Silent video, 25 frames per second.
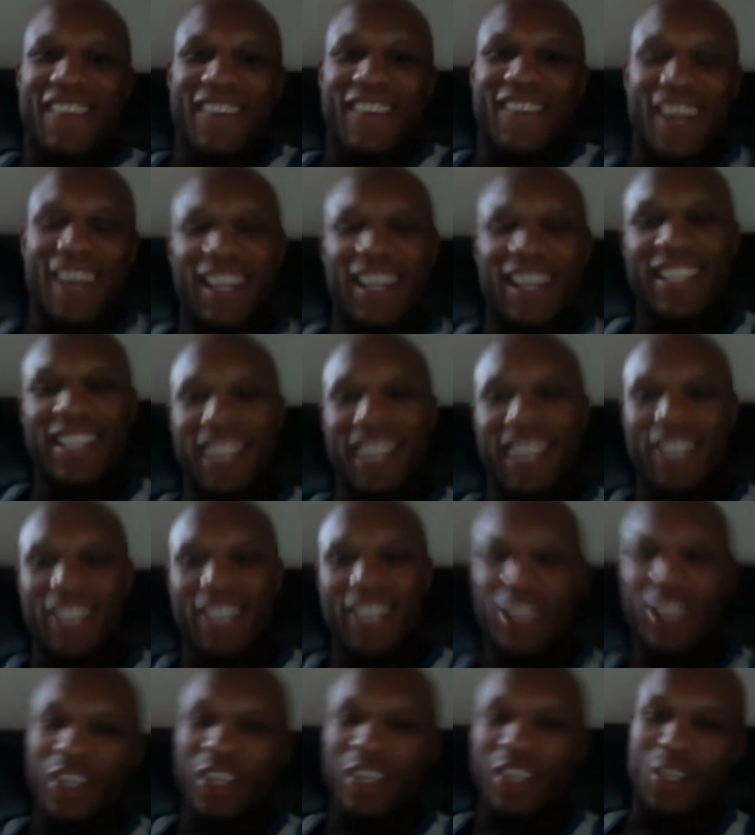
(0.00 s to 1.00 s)
All right, this is
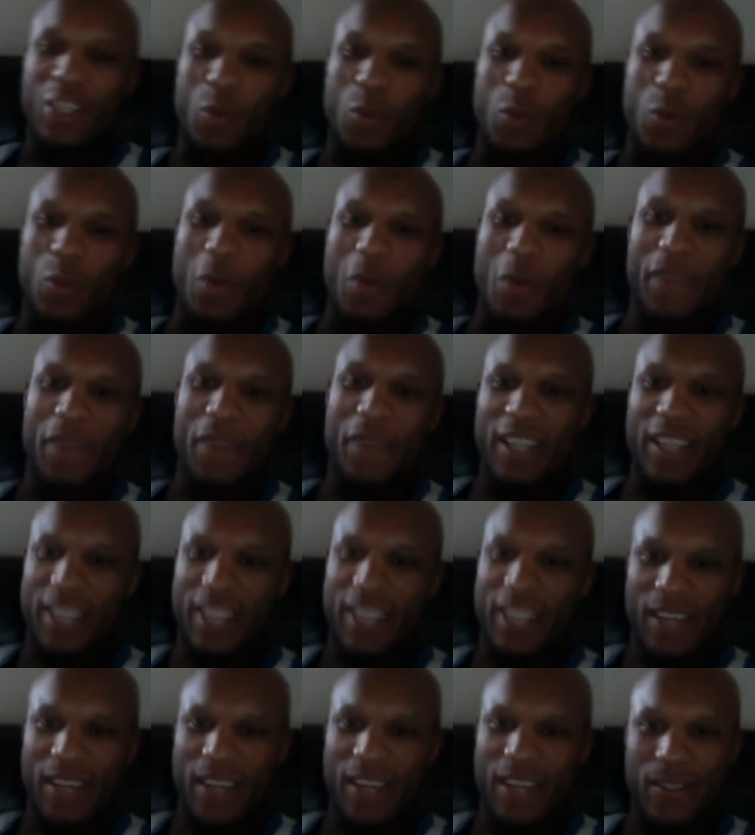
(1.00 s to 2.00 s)
Linton, the Swarm
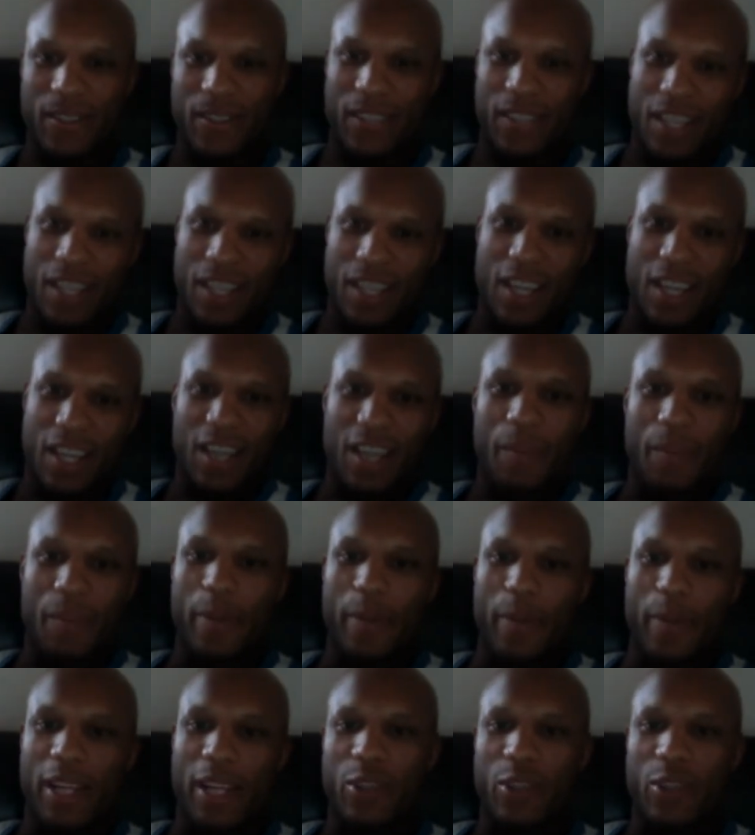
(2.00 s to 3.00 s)
Vassal,
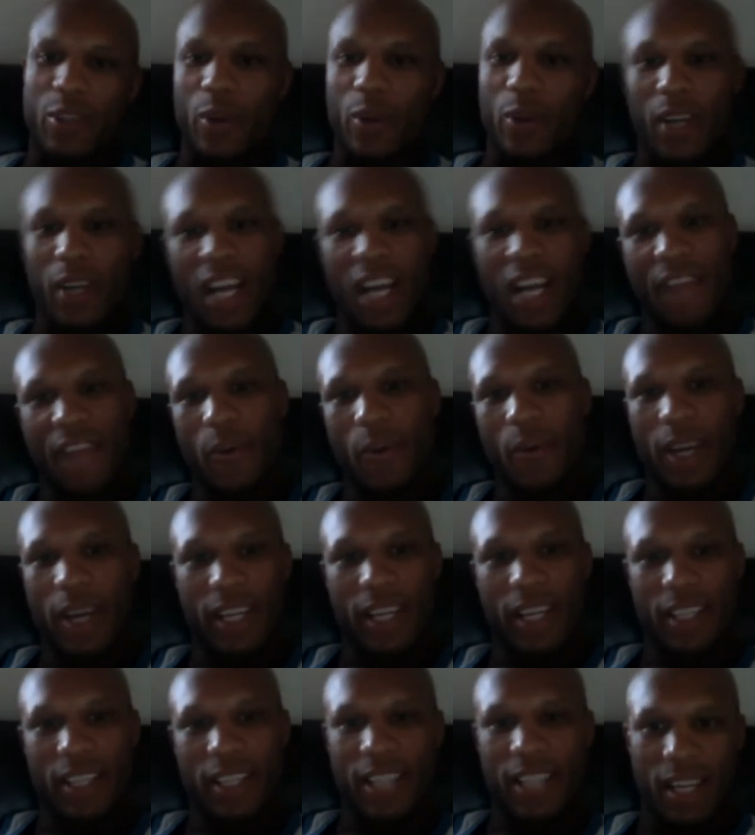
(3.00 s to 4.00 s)
Bellator light
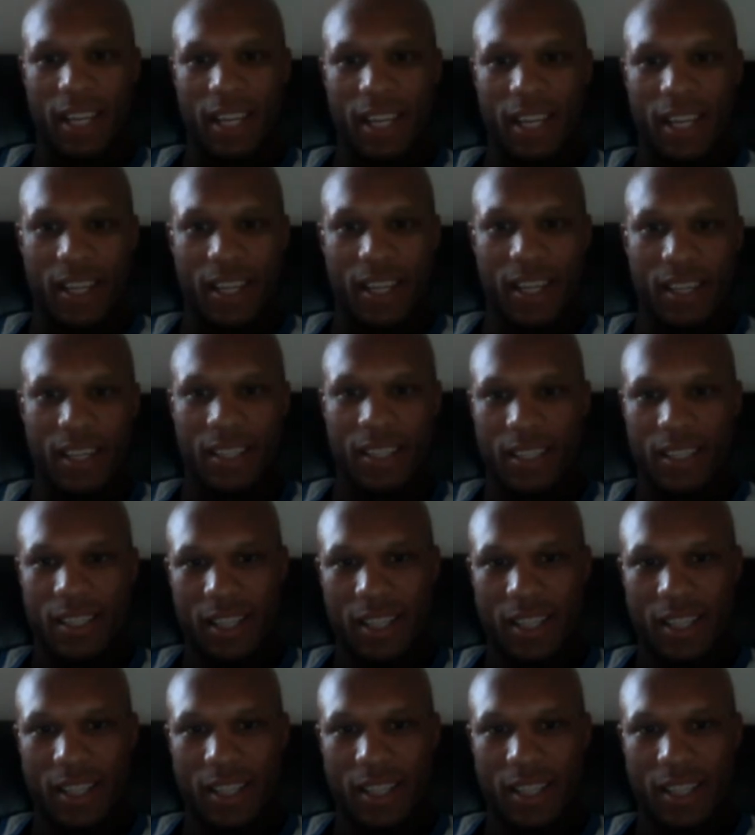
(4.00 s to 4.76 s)
heavyweight contender,